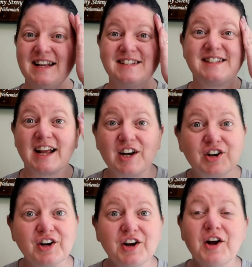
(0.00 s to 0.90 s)
and
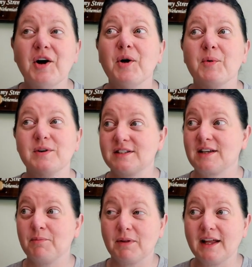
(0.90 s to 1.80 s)
Xander was
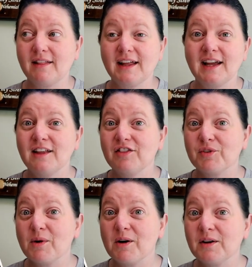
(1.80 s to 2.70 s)
completely
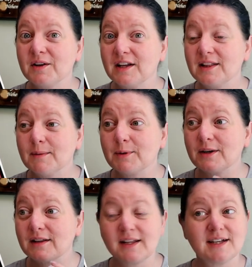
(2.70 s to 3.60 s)
enthralled in the
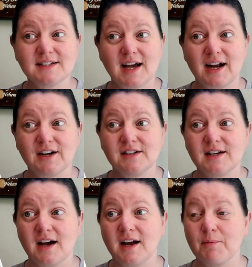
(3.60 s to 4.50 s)
book the entire
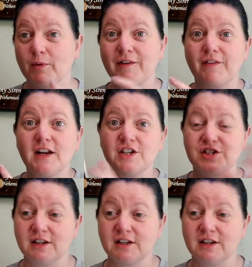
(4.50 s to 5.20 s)
time. We finished